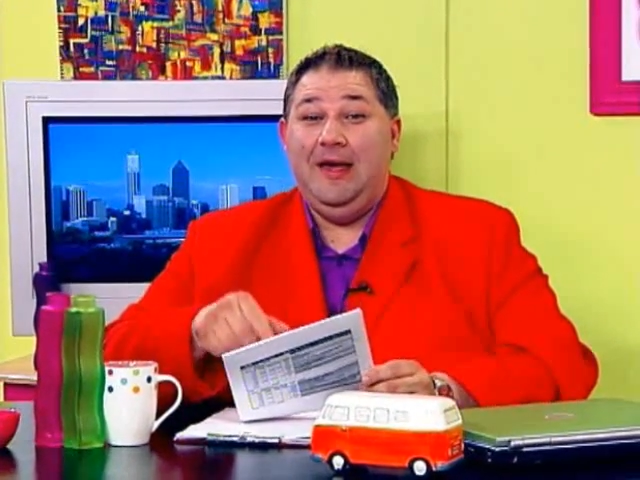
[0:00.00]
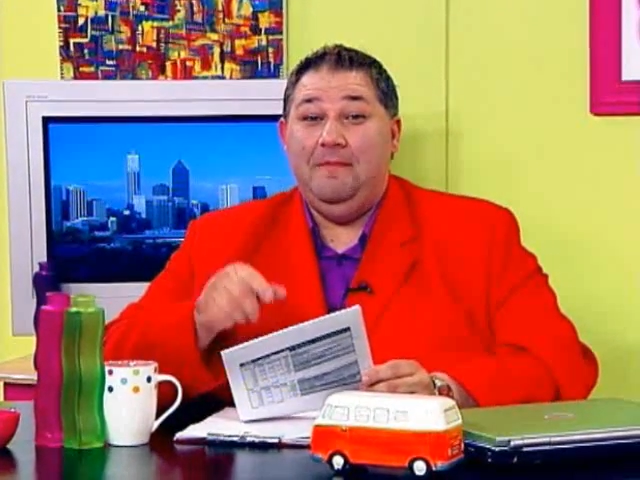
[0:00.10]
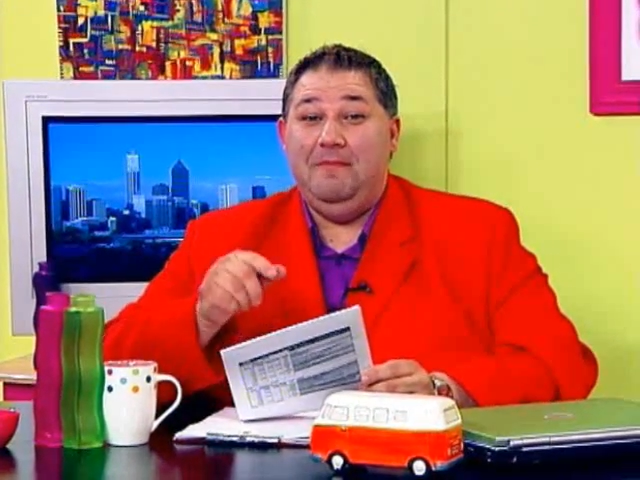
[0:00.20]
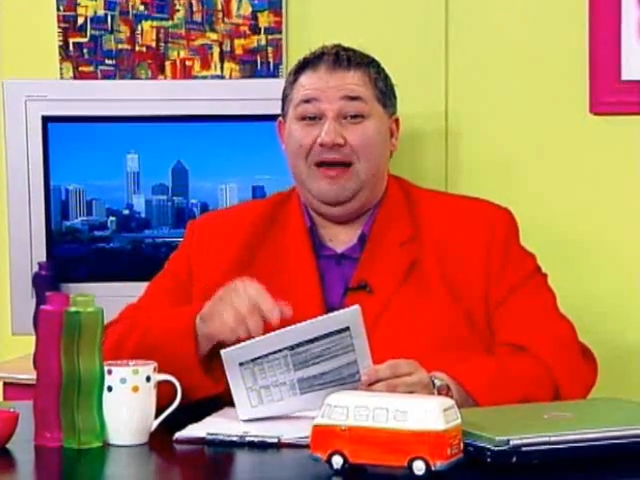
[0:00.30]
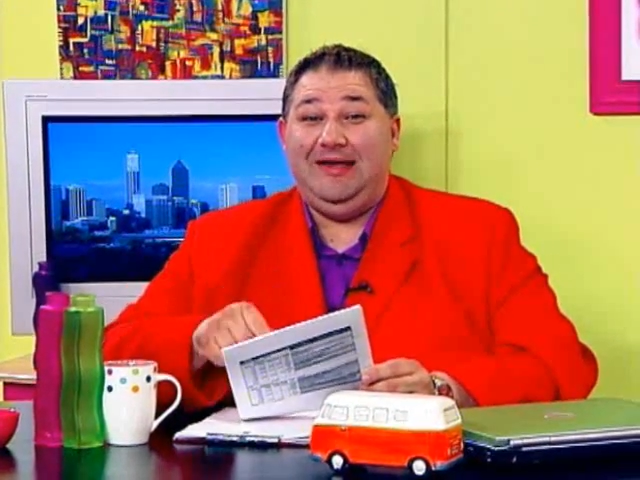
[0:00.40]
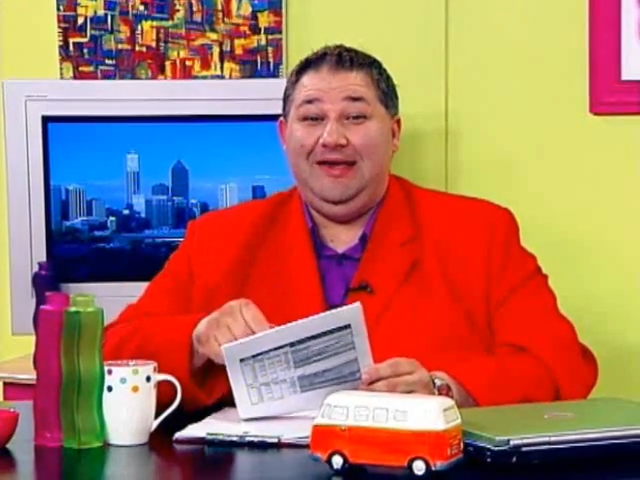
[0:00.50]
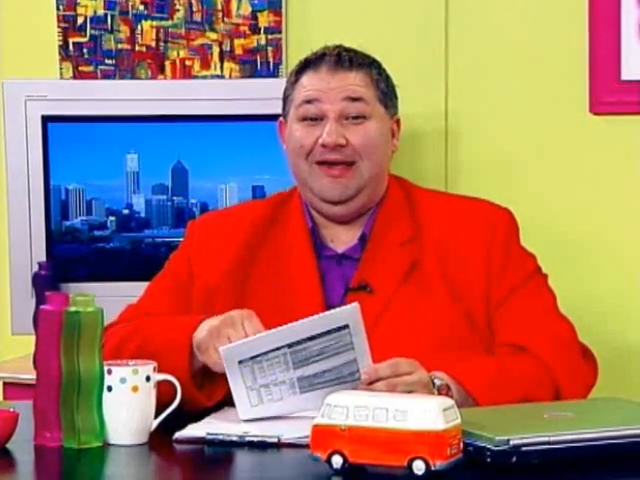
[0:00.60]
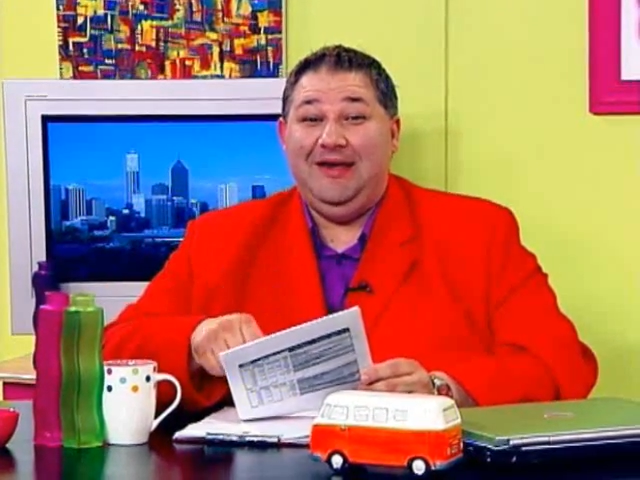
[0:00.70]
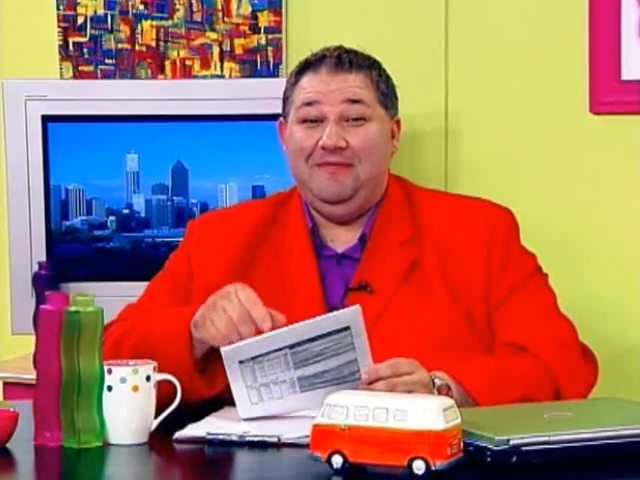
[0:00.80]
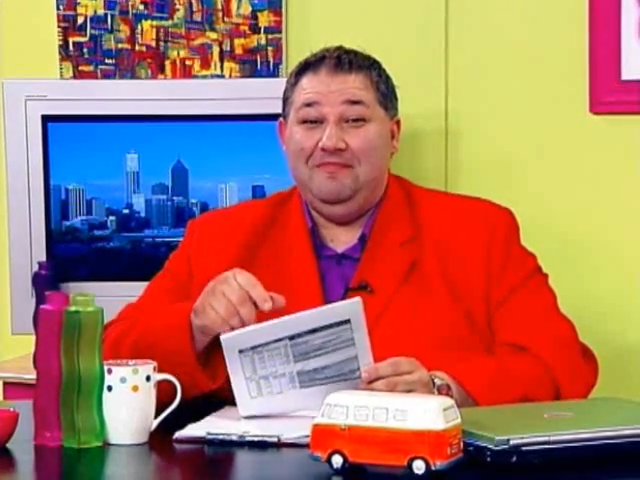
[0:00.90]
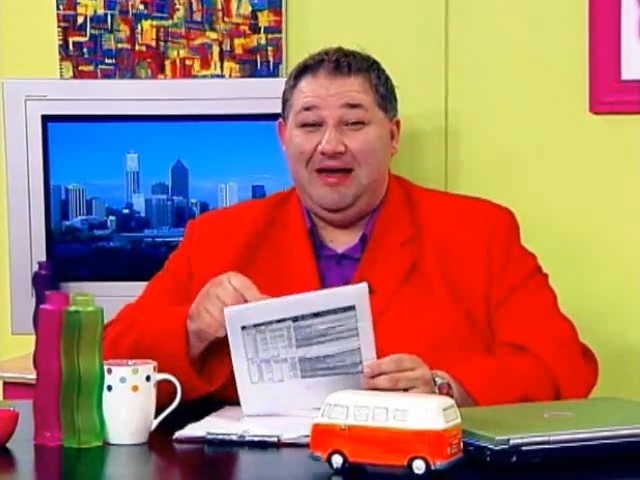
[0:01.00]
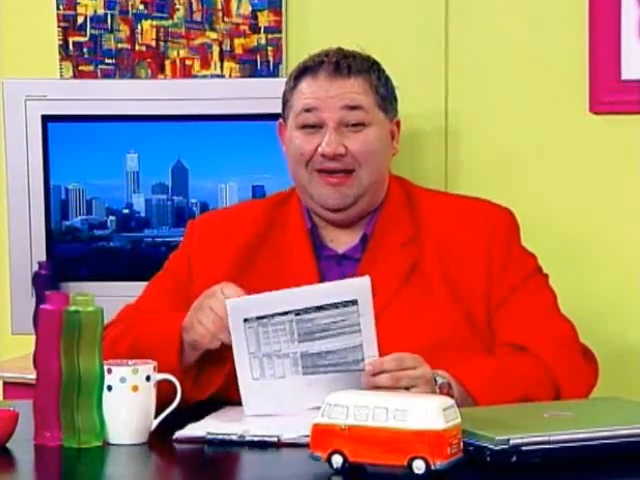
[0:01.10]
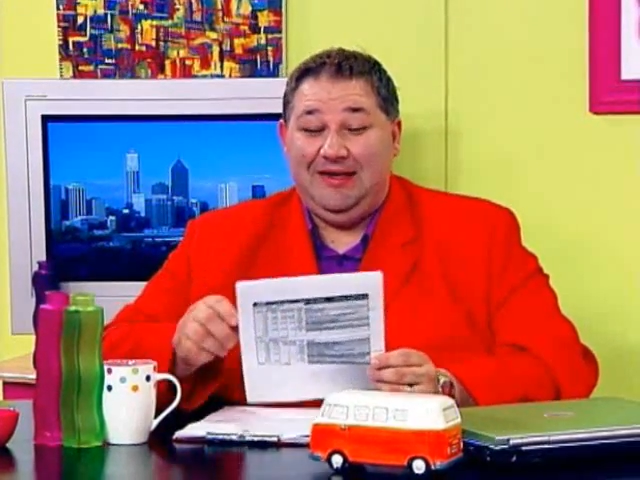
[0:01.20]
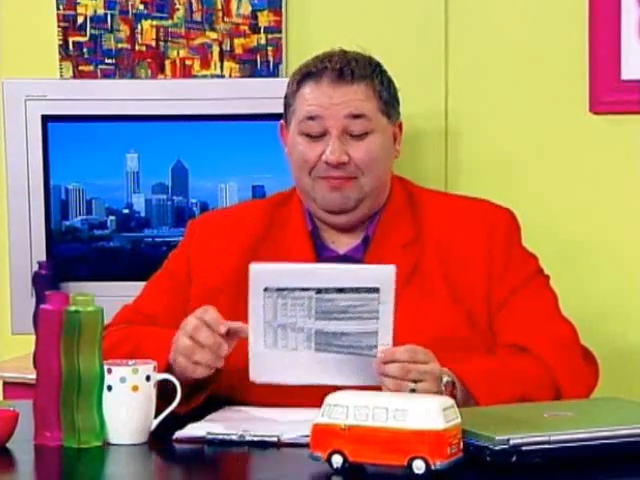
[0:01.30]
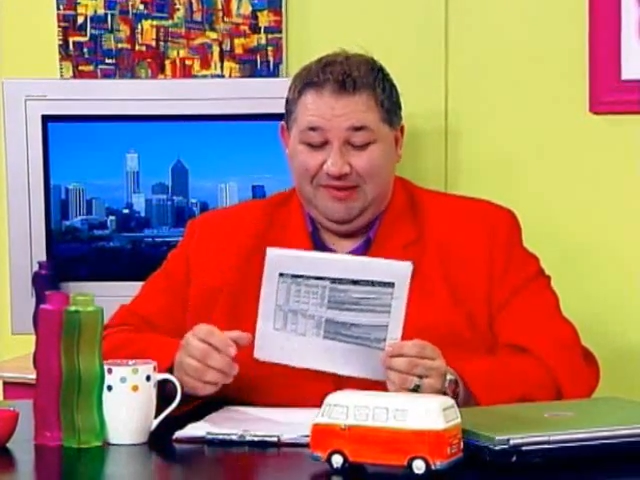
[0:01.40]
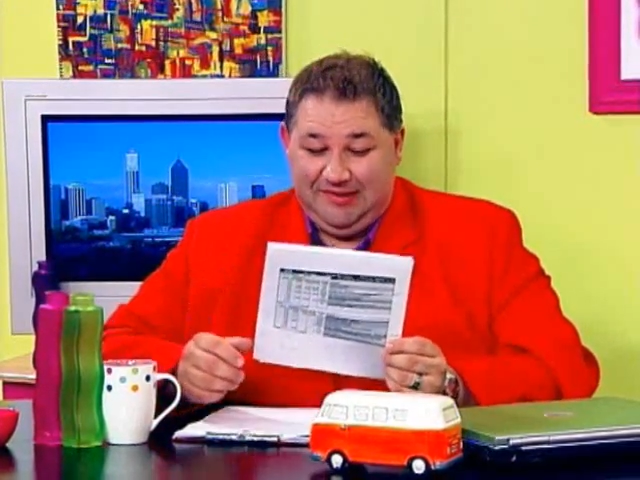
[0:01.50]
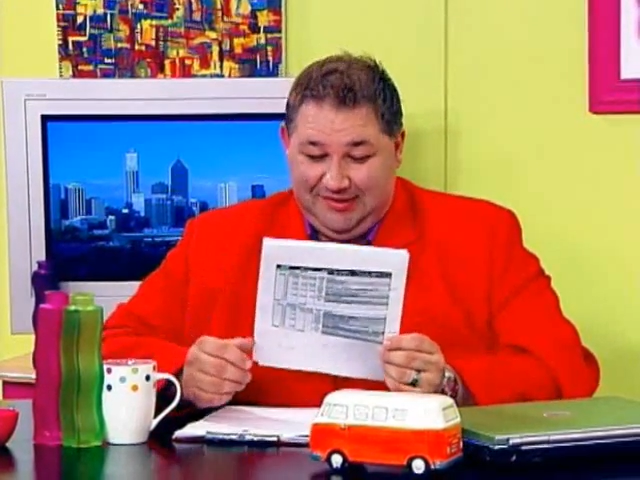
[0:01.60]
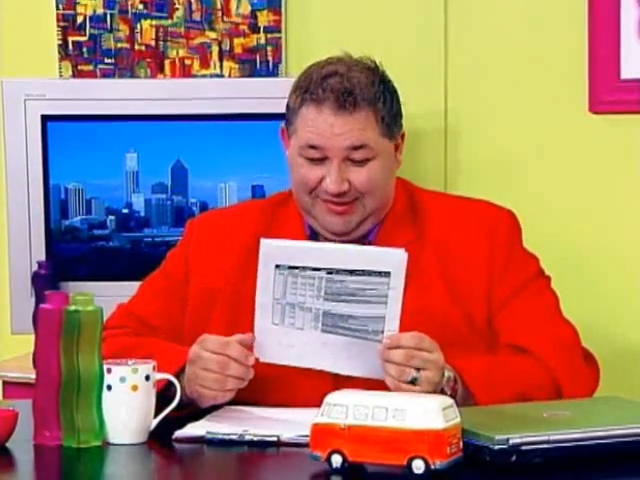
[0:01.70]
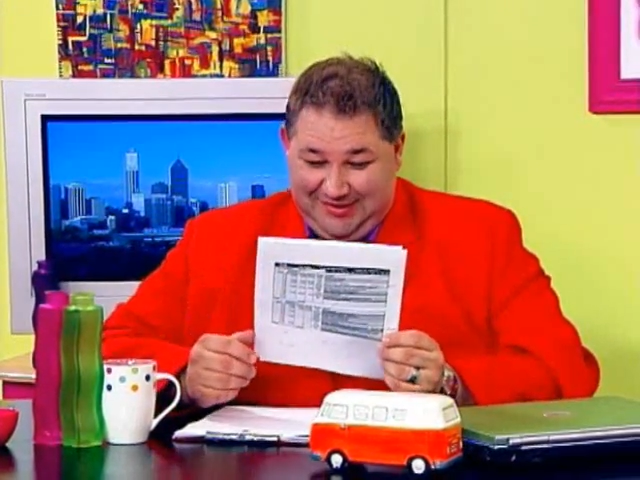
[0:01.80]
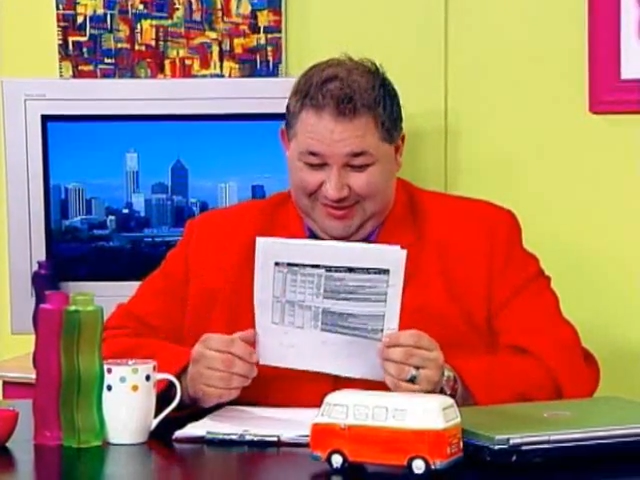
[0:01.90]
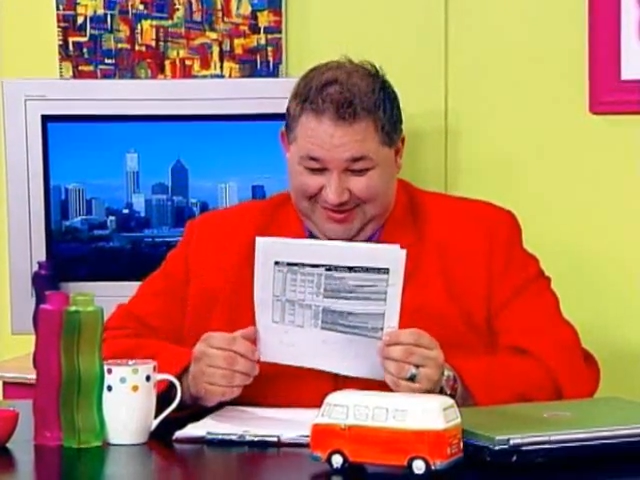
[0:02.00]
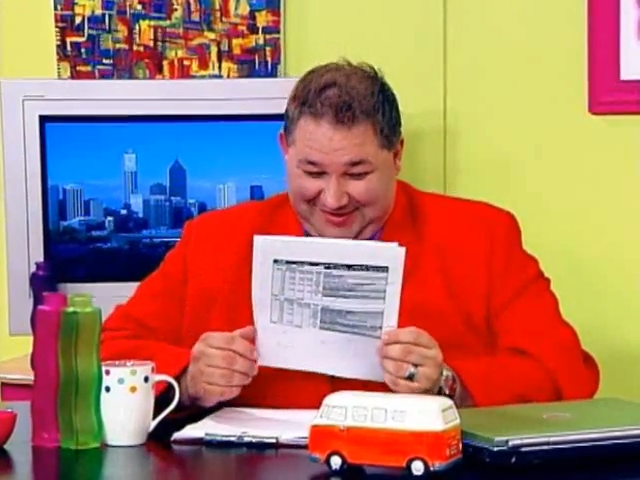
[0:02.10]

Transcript: monkey, monkey business.